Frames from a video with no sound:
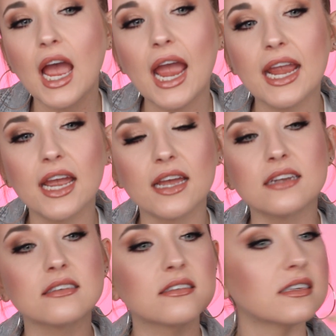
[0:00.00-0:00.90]

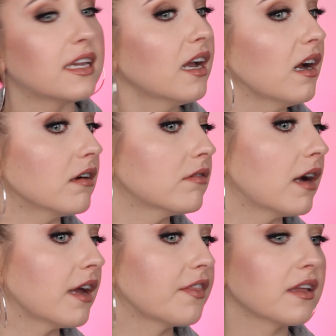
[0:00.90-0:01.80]
And yeah,
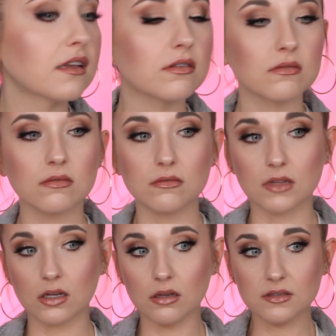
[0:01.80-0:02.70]
I think
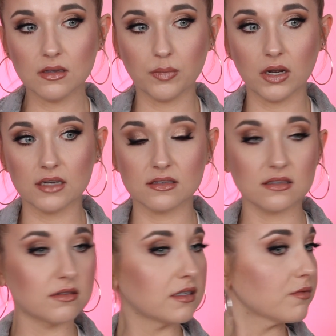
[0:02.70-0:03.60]
the close-up wise,
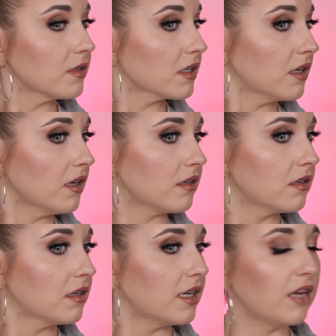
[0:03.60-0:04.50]
it's really good.
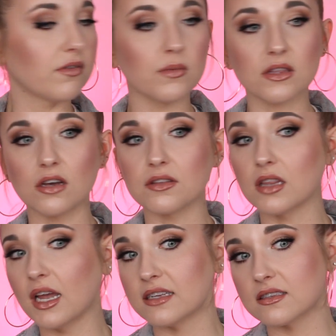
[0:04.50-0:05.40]
Even with all the
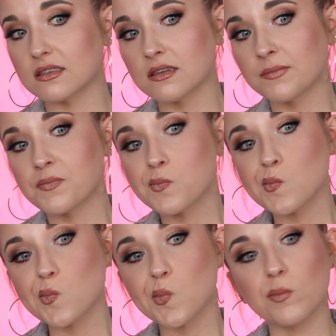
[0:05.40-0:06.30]
lights
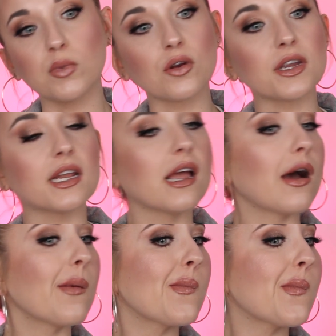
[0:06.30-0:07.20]
blurring it
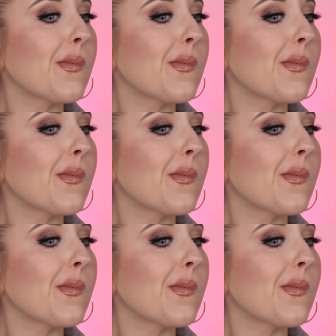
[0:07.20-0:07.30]
out,